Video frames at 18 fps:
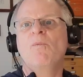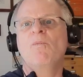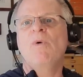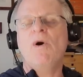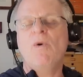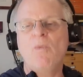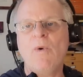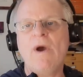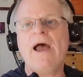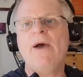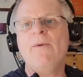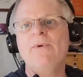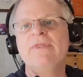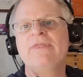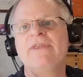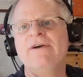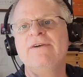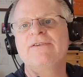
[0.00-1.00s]
Well, where
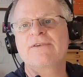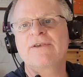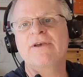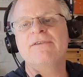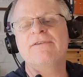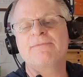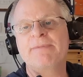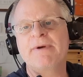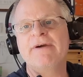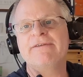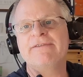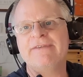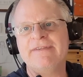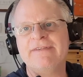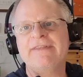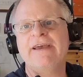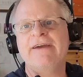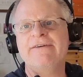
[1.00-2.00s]
would those
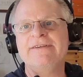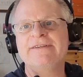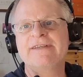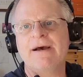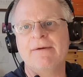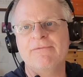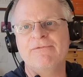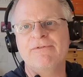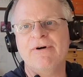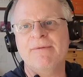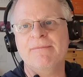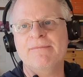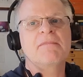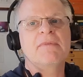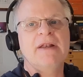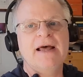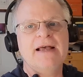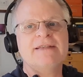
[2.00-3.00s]
conspiracy theories come from?
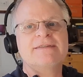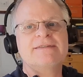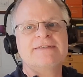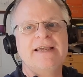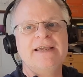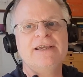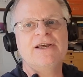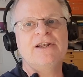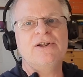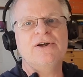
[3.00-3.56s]
Let's take a